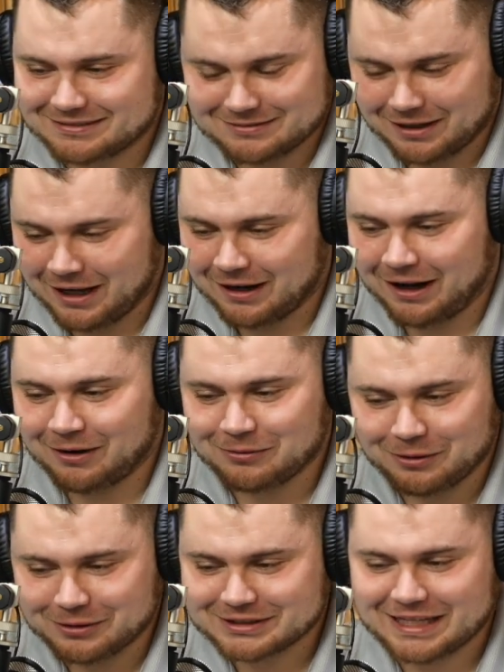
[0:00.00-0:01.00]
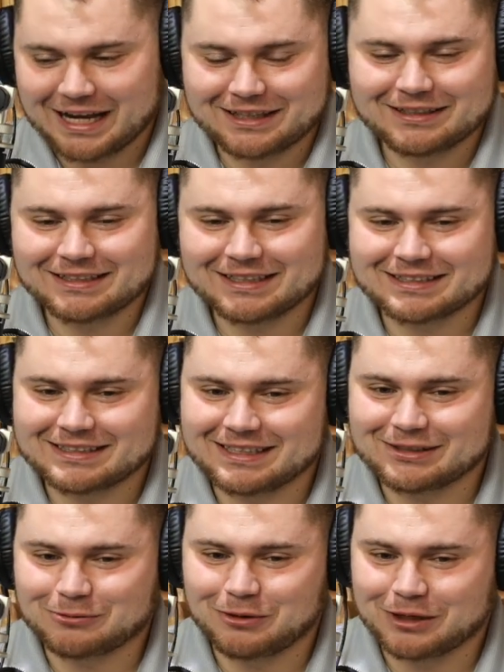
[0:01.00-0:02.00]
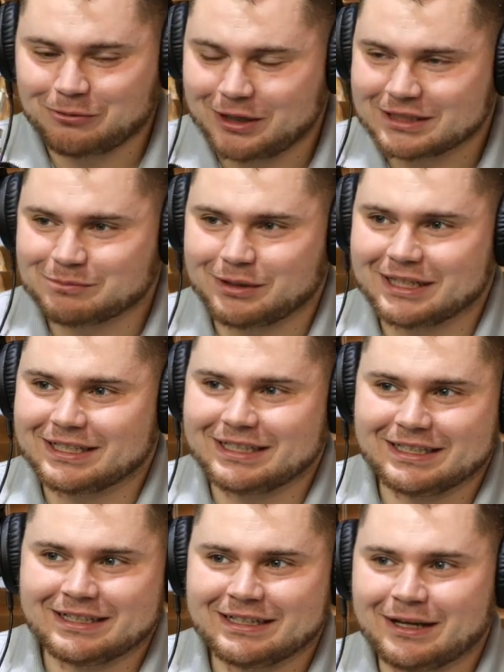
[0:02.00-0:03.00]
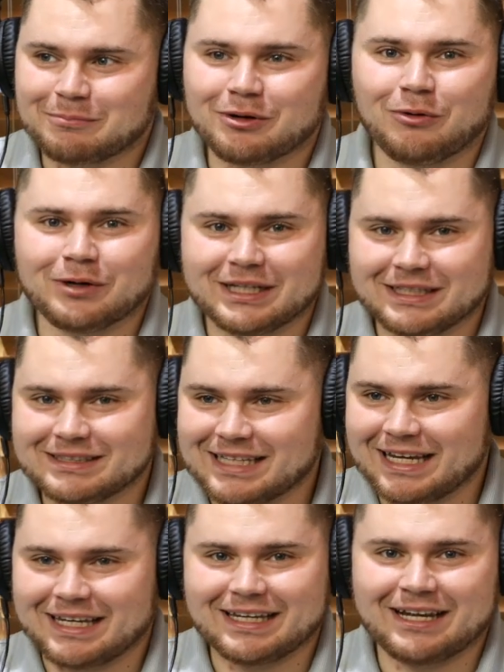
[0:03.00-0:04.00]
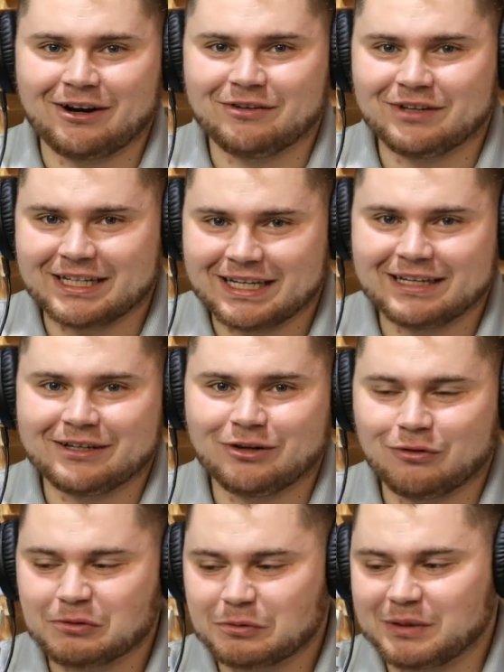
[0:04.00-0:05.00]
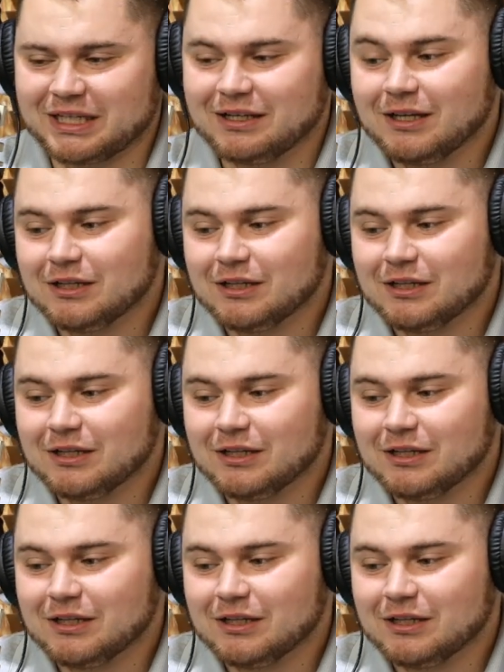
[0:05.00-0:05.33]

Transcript: I don't know exactly the extent to what it was, but he ended up going in, taking care of it, getting it over to me.